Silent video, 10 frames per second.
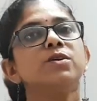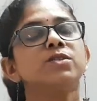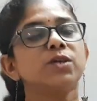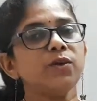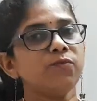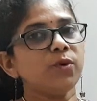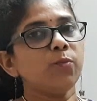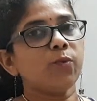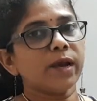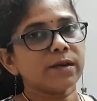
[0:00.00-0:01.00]
So if you
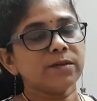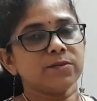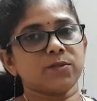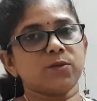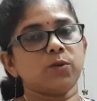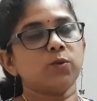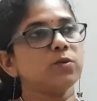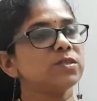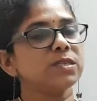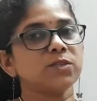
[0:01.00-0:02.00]
practice
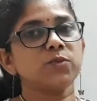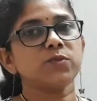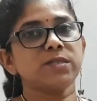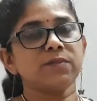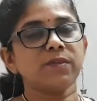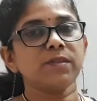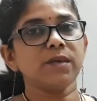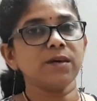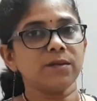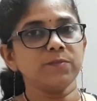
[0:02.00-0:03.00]
those 6 to 7
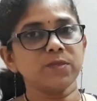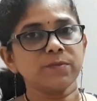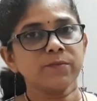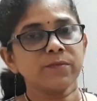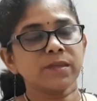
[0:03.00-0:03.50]
theorems,